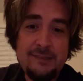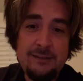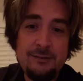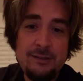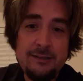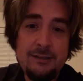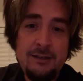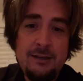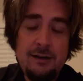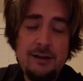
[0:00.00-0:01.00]
You know, like
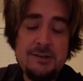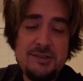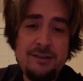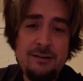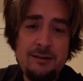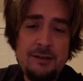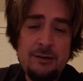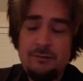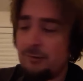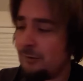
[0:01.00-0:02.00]
I used to get on
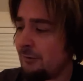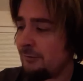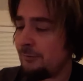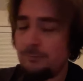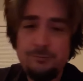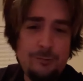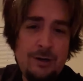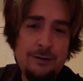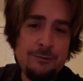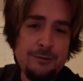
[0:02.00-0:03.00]
here every little
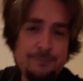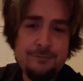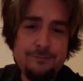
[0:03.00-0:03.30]
while and